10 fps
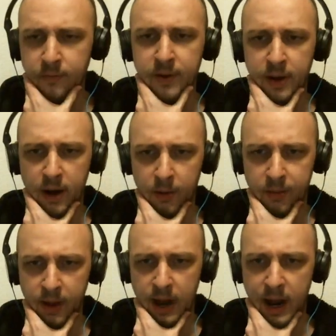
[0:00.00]
VR with
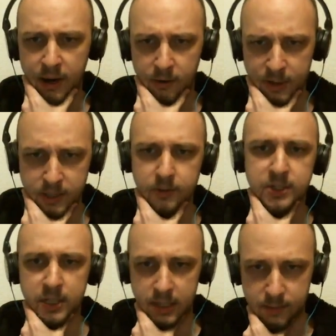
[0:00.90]
a higher
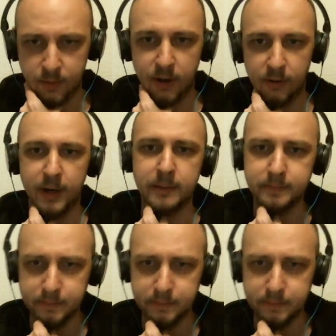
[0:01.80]
resolution as well, right?